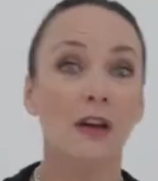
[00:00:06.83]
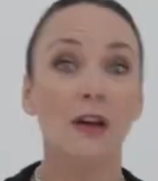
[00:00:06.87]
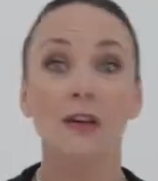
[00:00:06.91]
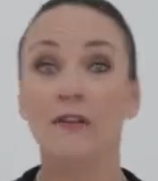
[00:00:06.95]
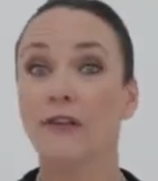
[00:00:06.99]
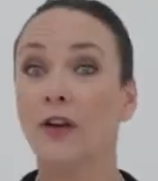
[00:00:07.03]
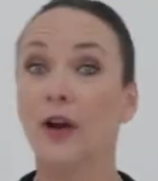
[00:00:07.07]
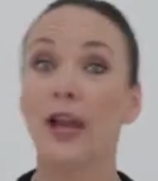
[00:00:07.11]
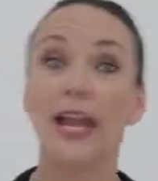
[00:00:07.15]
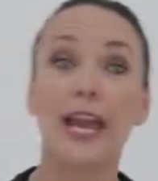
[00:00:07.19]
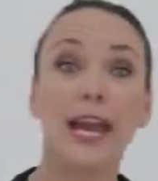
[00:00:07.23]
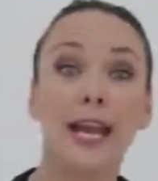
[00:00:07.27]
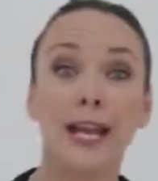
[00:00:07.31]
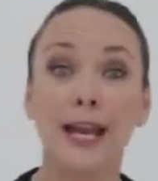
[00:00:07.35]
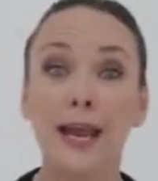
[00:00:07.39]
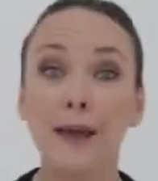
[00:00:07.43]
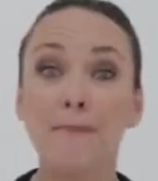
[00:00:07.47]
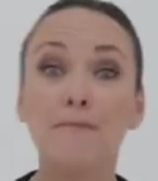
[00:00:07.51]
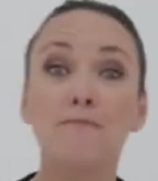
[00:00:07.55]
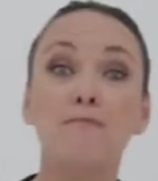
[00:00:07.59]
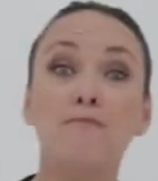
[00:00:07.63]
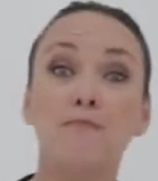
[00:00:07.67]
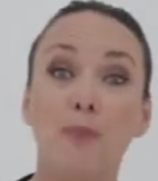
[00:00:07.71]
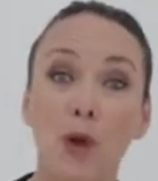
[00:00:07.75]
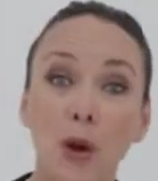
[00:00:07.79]
For
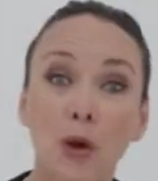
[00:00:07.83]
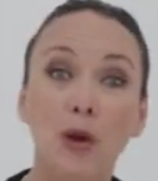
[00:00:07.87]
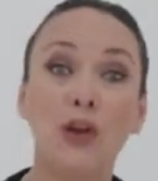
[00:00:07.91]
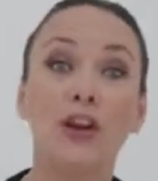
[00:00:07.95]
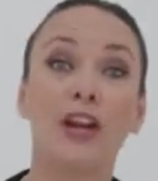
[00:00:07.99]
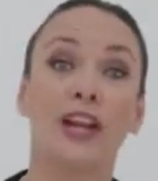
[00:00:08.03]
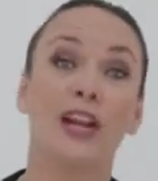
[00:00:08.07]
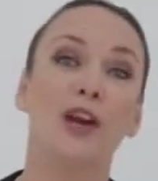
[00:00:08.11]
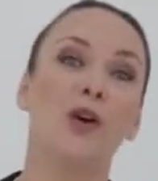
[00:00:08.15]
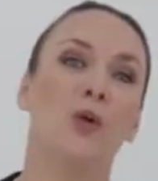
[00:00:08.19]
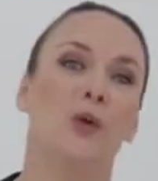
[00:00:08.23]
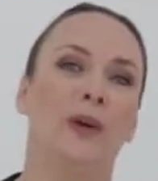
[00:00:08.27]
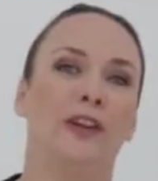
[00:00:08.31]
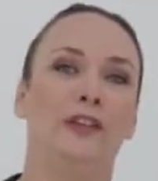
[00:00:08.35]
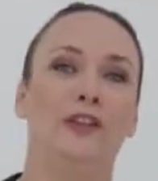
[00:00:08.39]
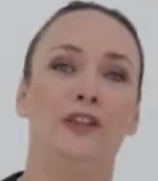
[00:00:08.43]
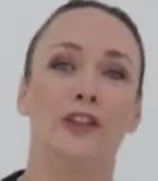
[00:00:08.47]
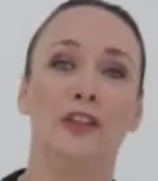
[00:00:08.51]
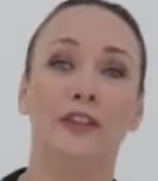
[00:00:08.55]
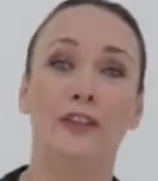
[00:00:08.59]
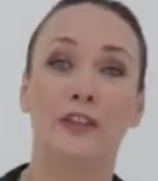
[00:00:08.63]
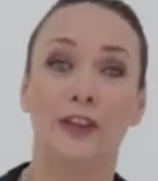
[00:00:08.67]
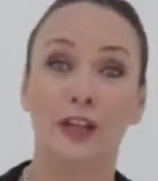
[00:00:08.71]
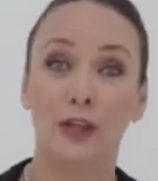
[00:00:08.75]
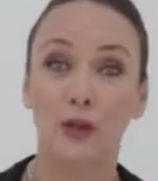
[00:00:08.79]
any burning
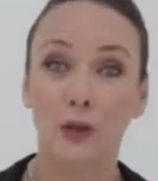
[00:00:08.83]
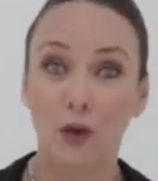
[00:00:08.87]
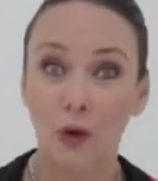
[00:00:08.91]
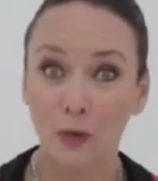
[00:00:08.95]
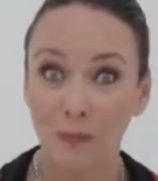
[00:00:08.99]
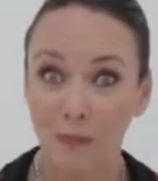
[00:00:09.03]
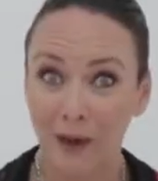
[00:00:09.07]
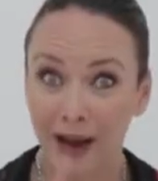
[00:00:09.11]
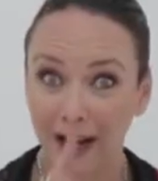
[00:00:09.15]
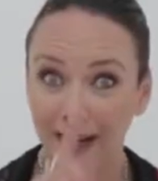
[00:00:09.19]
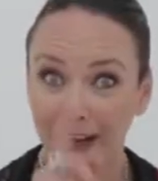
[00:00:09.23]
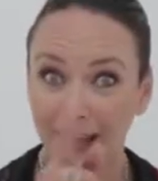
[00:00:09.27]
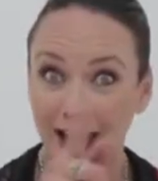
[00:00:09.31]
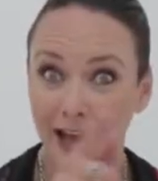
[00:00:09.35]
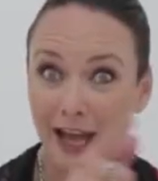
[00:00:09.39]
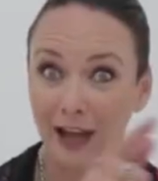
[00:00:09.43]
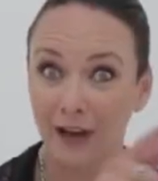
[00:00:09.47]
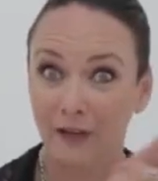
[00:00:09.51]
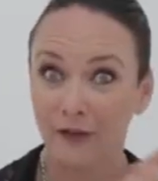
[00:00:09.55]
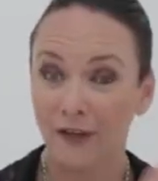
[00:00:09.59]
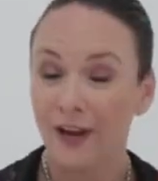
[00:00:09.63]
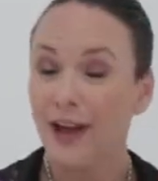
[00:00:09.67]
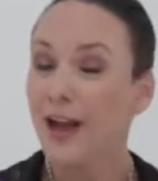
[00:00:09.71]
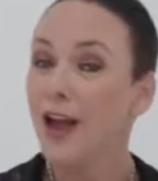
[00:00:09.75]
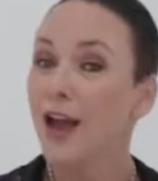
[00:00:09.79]
questions that you might
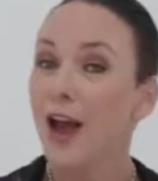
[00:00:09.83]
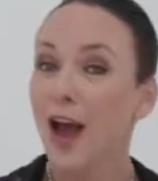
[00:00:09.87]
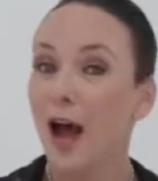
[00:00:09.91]
have